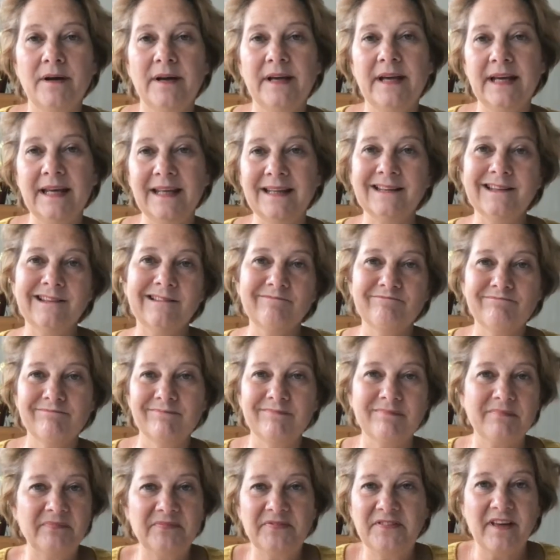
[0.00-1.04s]
in
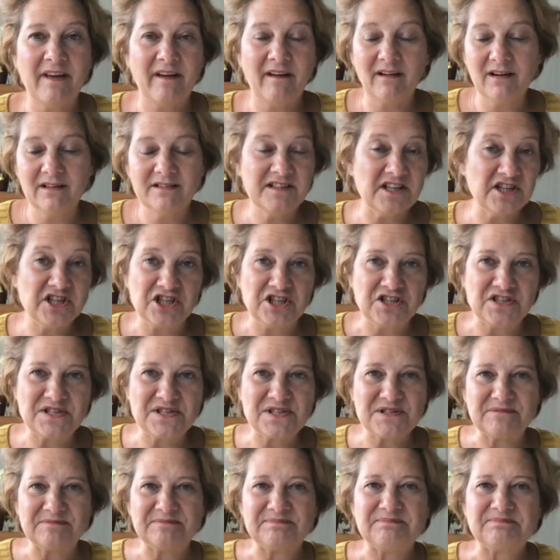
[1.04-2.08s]
their dishes.